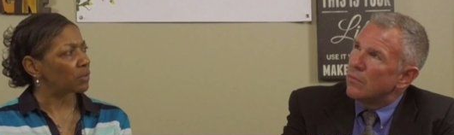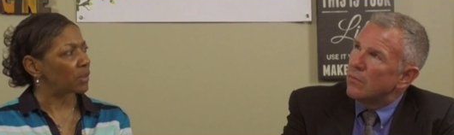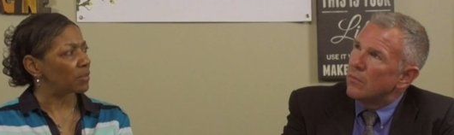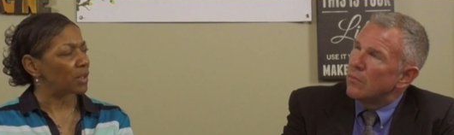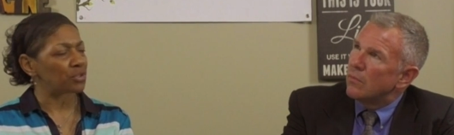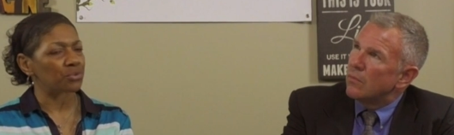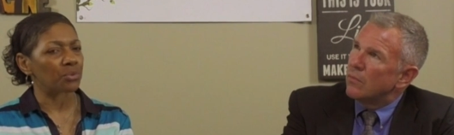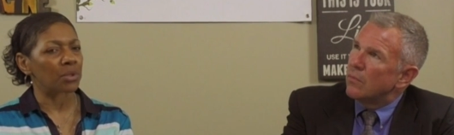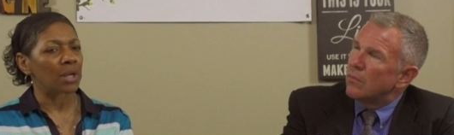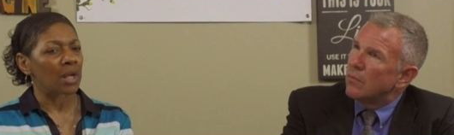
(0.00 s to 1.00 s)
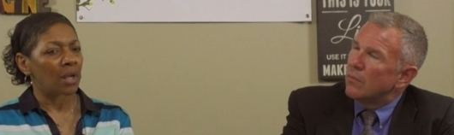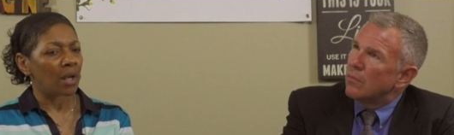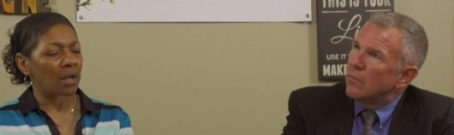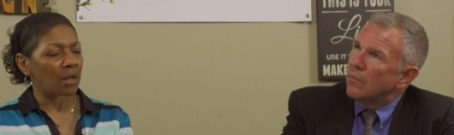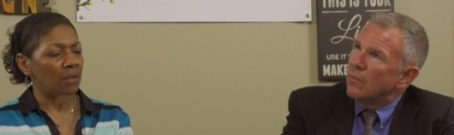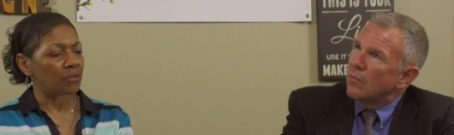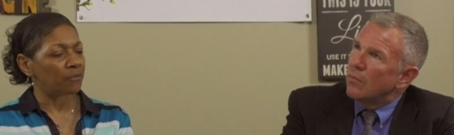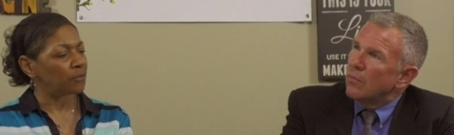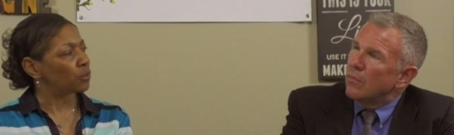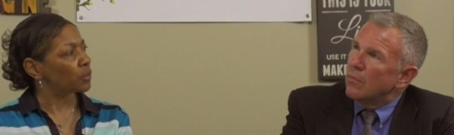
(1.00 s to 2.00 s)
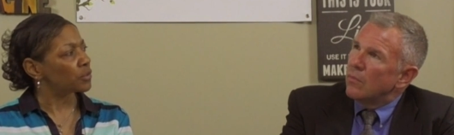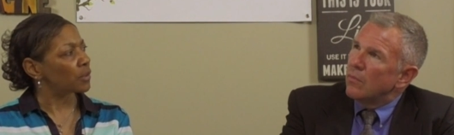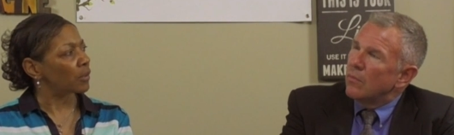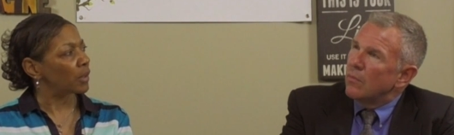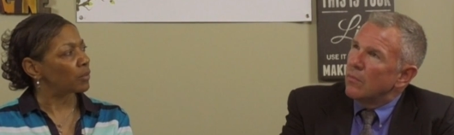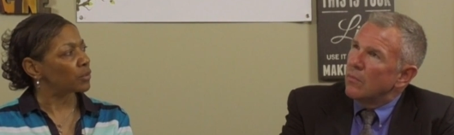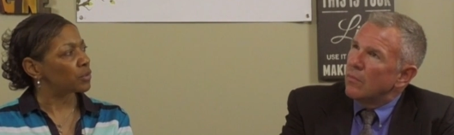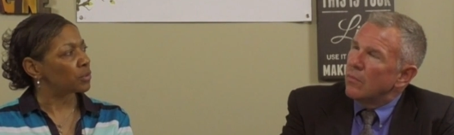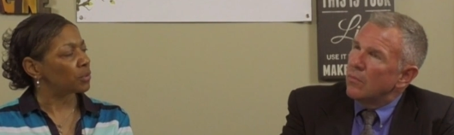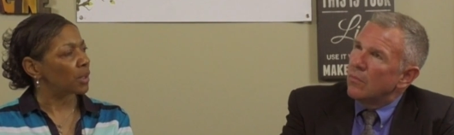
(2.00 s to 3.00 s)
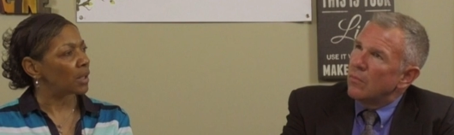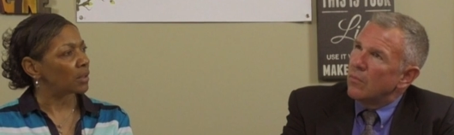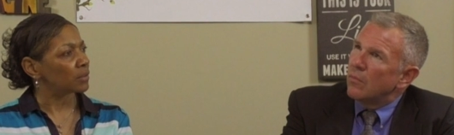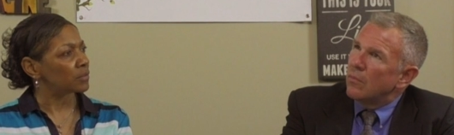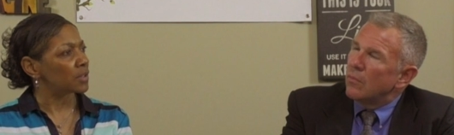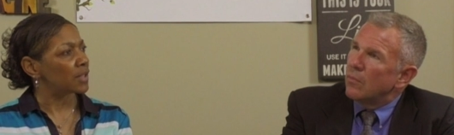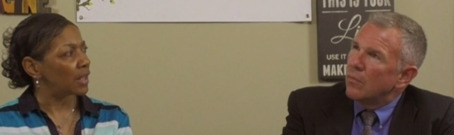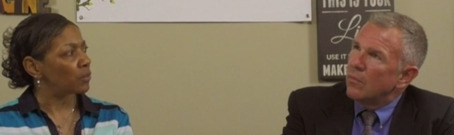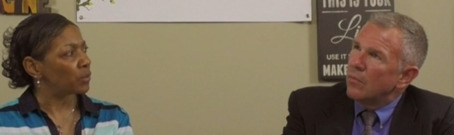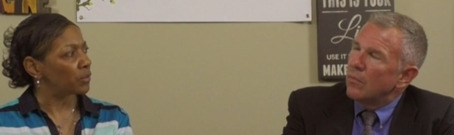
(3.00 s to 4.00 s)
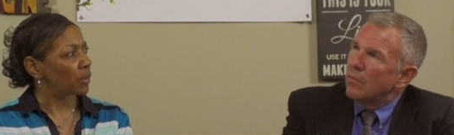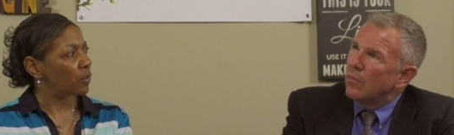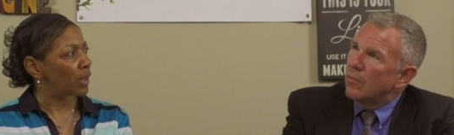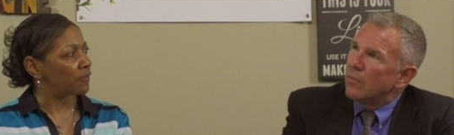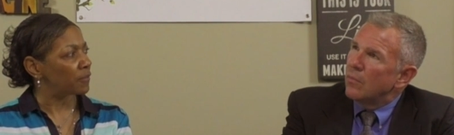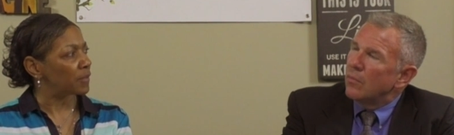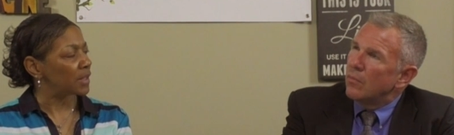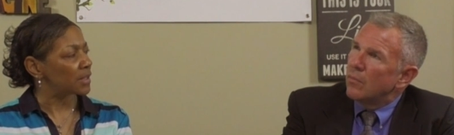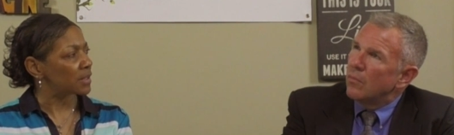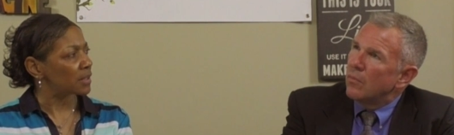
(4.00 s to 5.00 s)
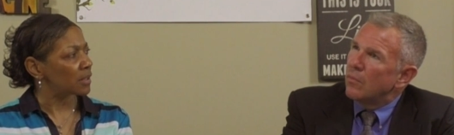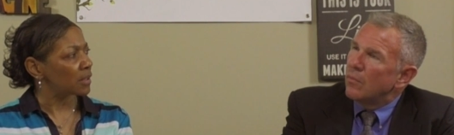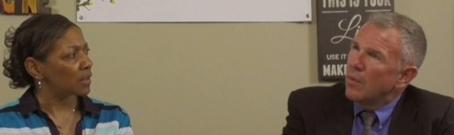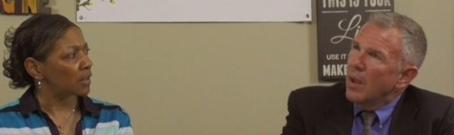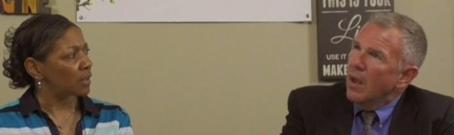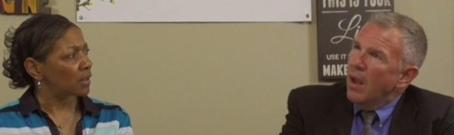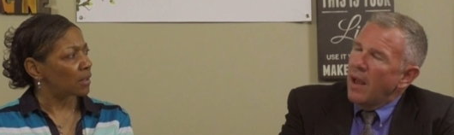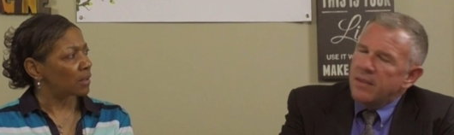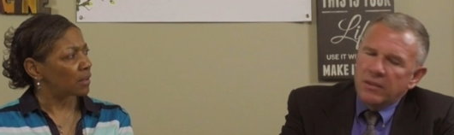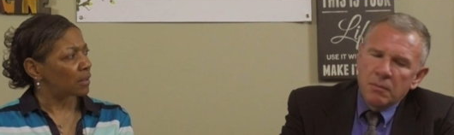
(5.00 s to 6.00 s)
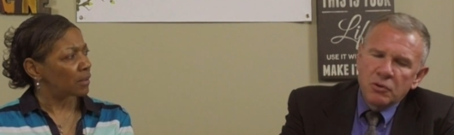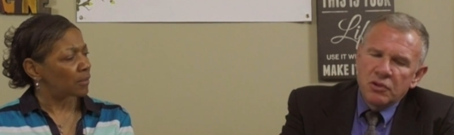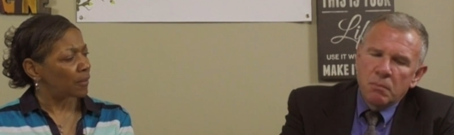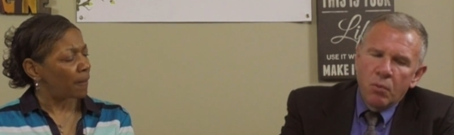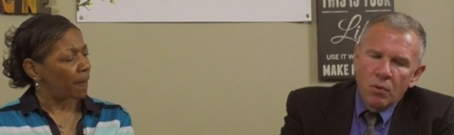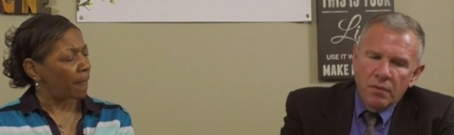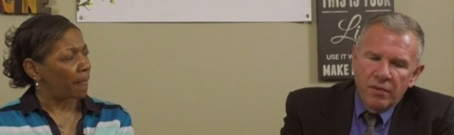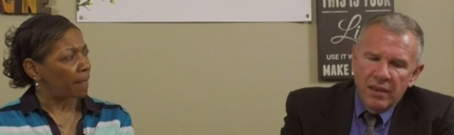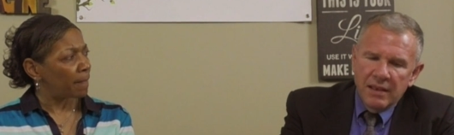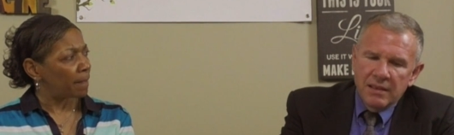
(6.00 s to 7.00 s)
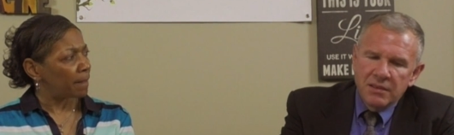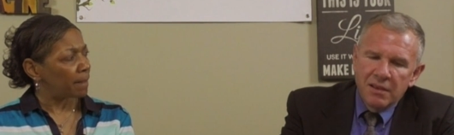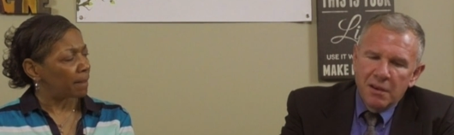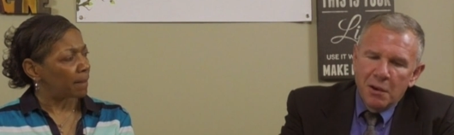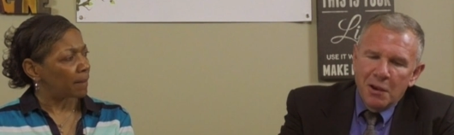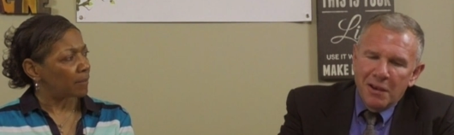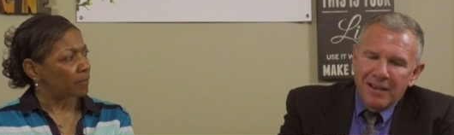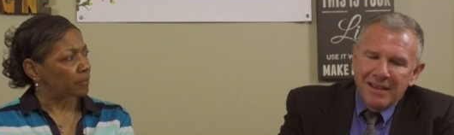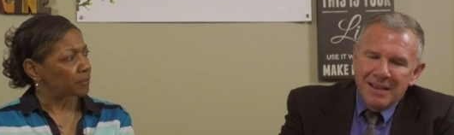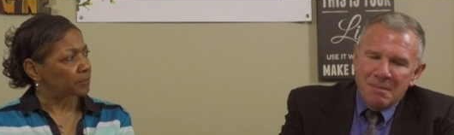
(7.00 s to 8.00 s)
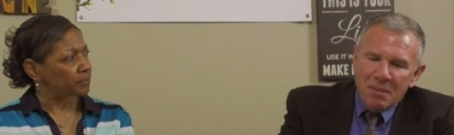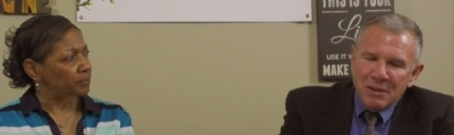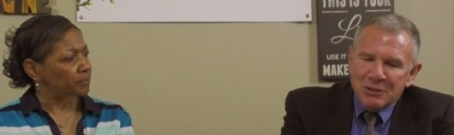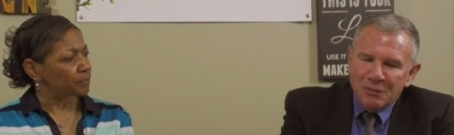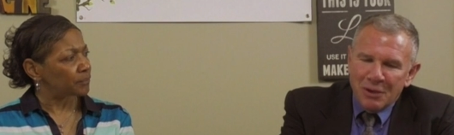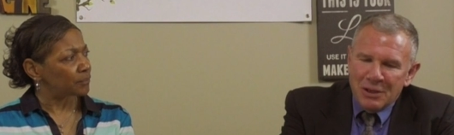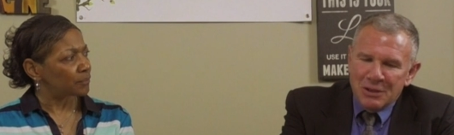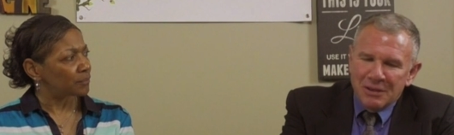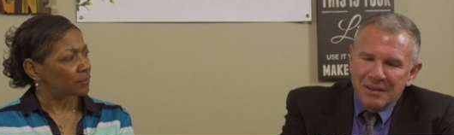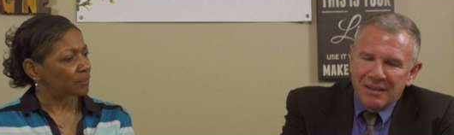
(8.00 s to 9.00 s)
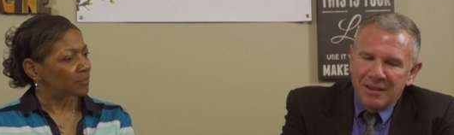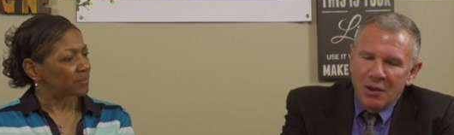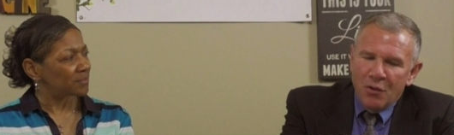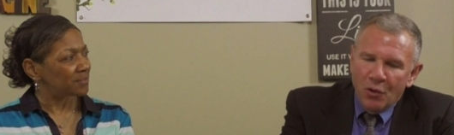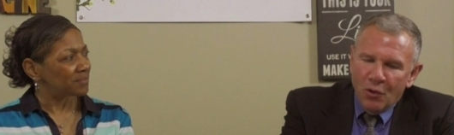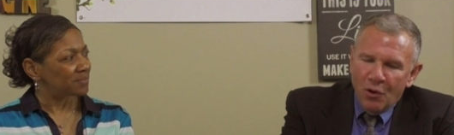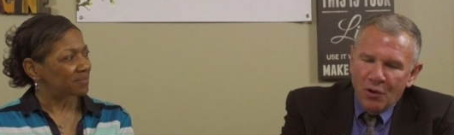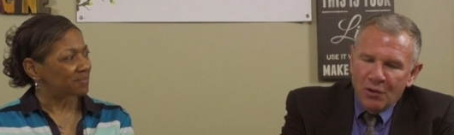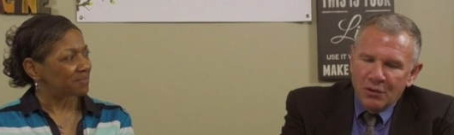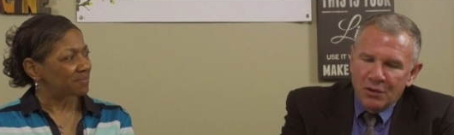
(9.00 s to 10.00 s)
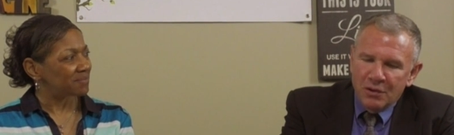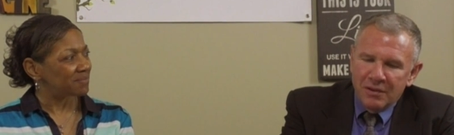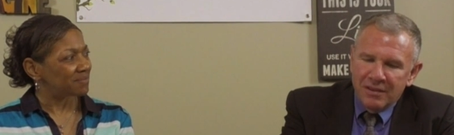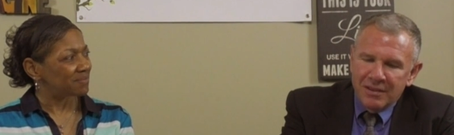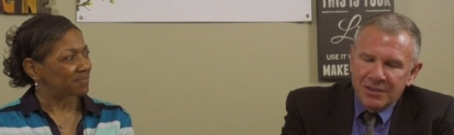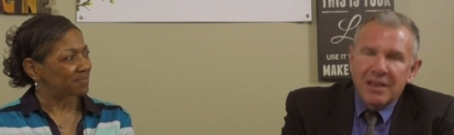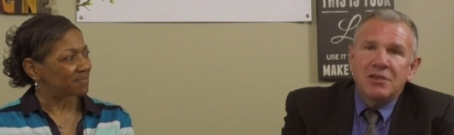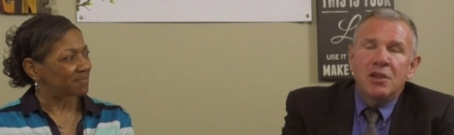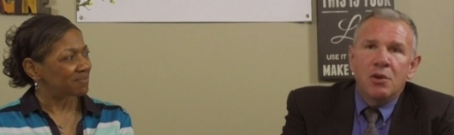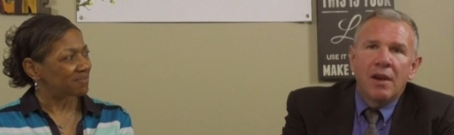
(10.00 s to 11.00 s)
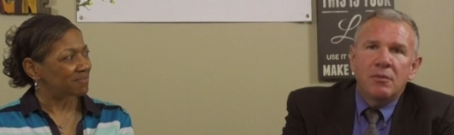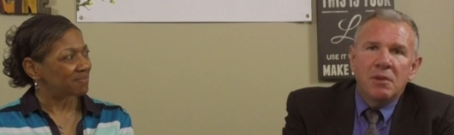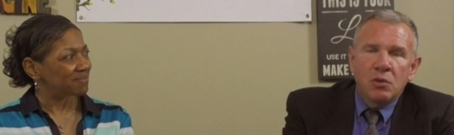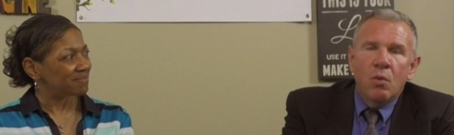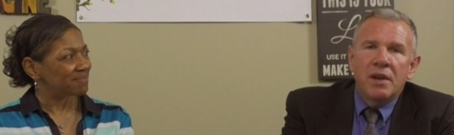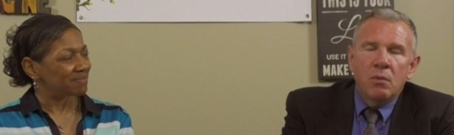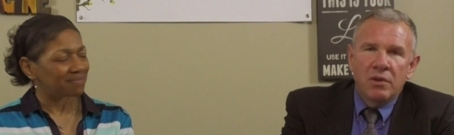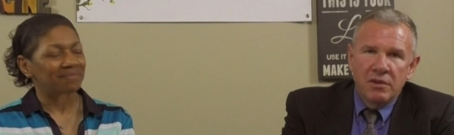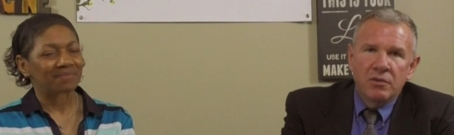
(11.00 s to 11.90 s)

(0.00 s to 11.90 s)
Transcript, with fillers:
Speaker 1: really want to make sure uh, the viewers are able to uh, to take with, away from this? I
Speaker 2: think the most important thing is in Pennsylvania, the law says that you have to be 21